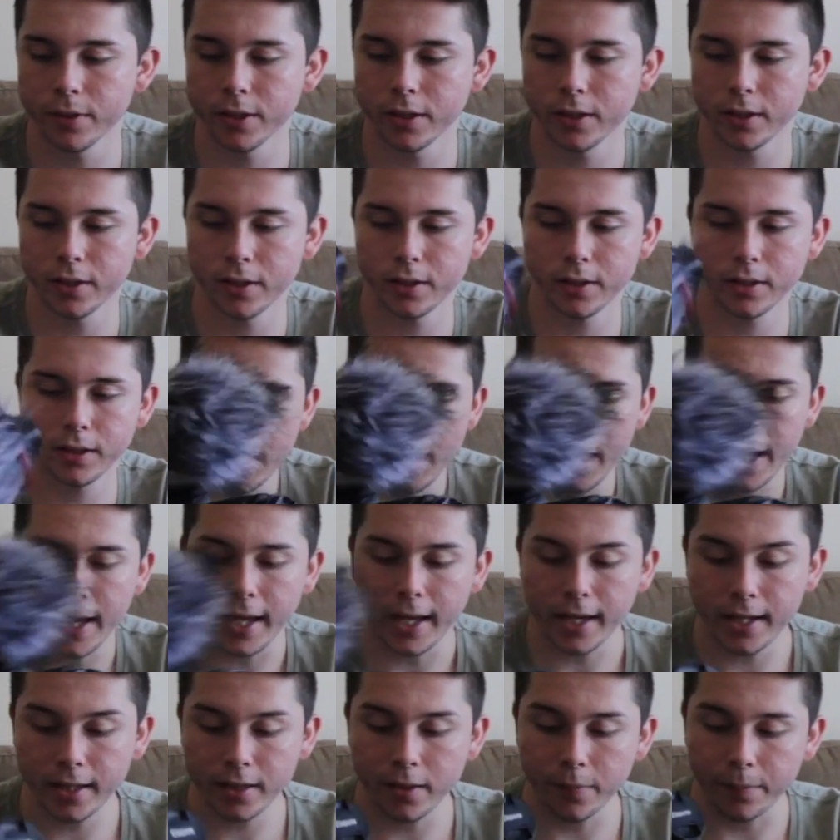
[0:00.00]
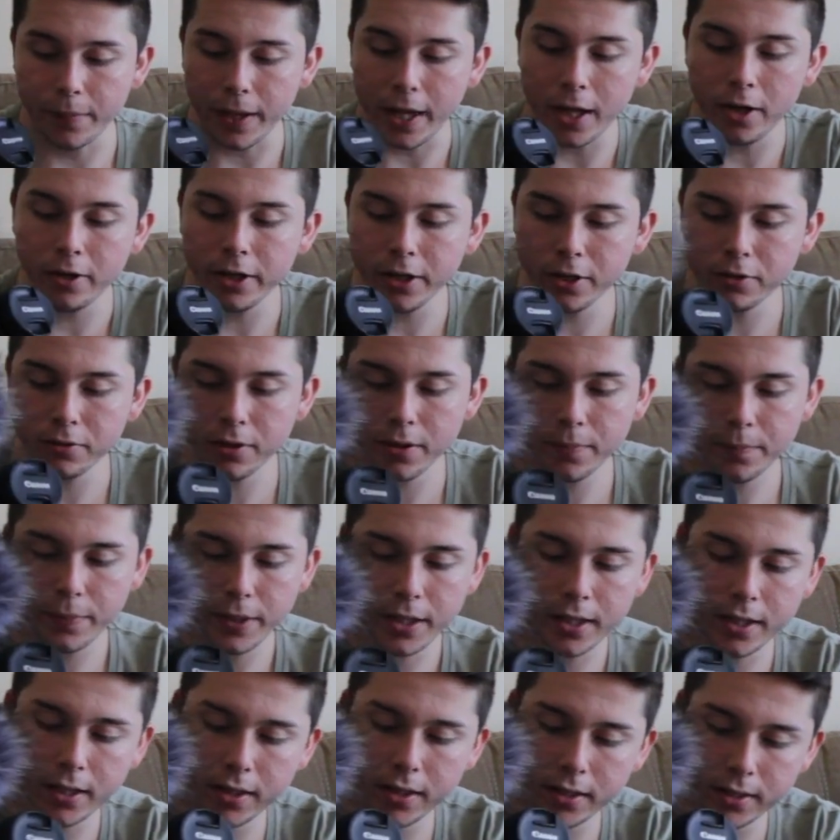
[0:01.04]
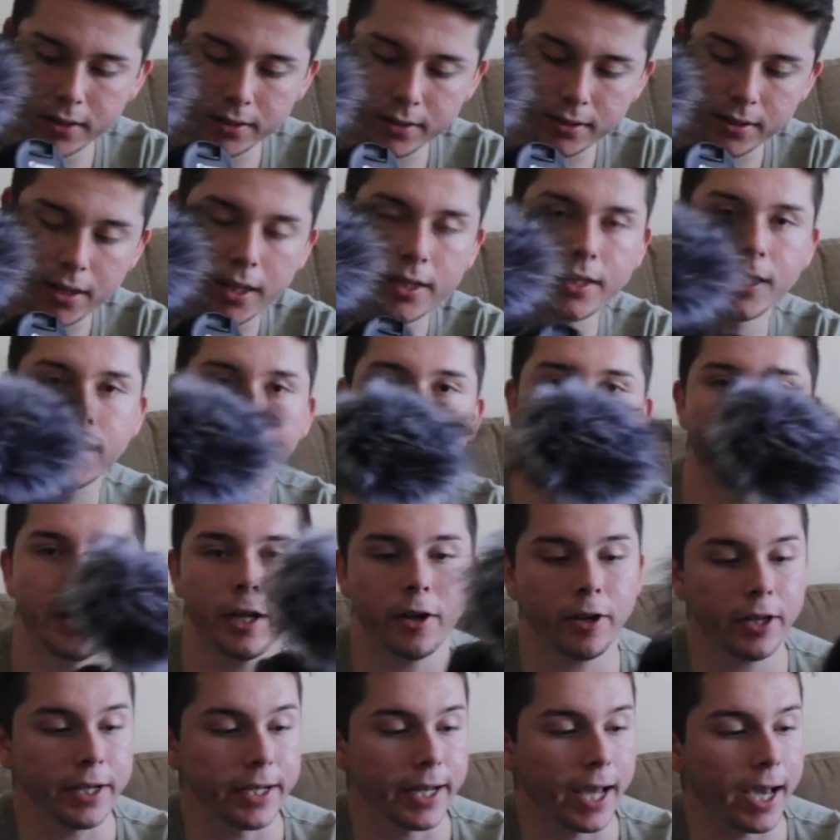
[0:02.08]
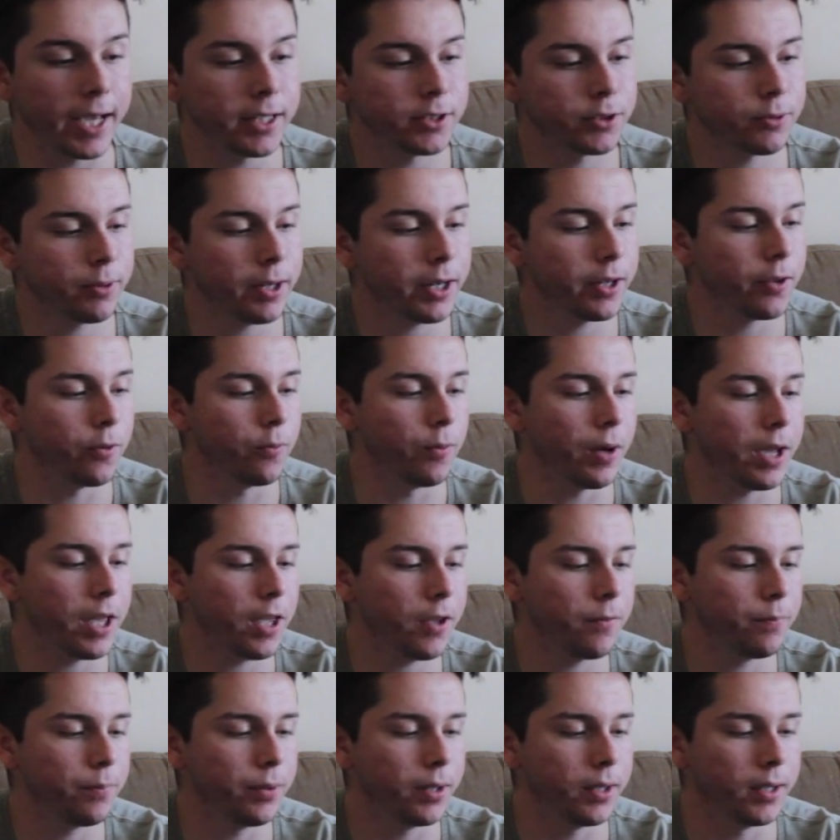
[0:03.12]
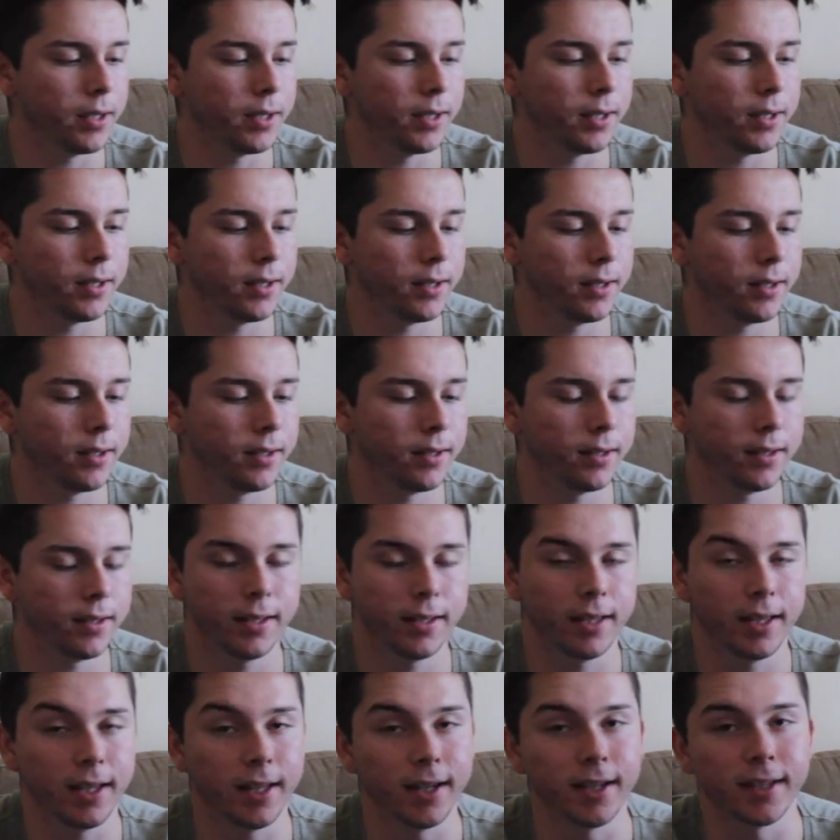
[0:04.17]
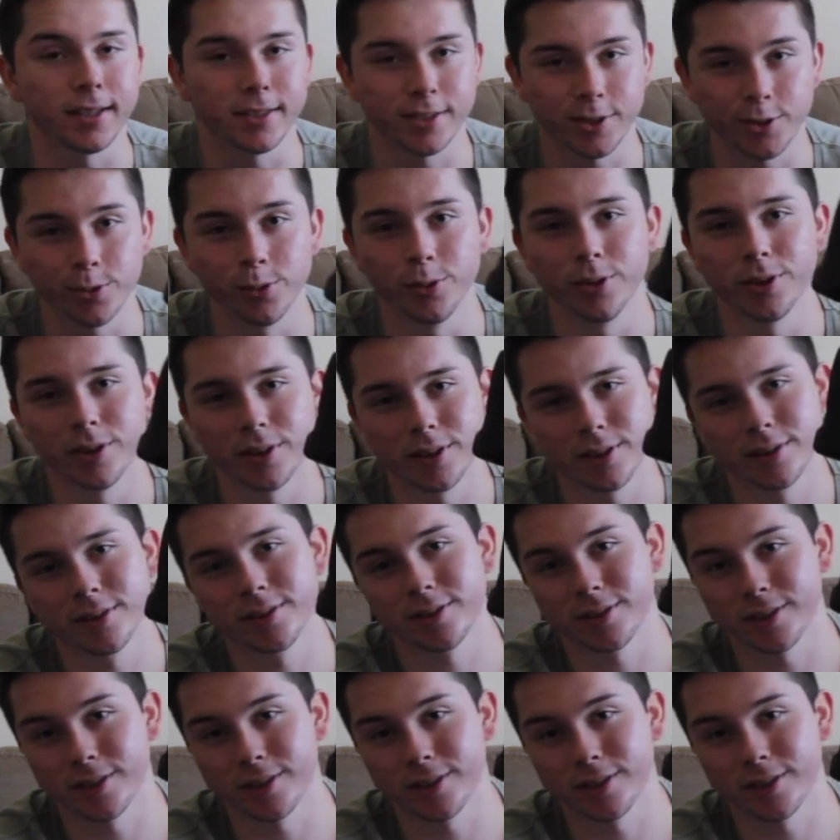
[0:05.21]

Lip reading: But I added the battery grip because not that the battery dies right away, but it looks cooler.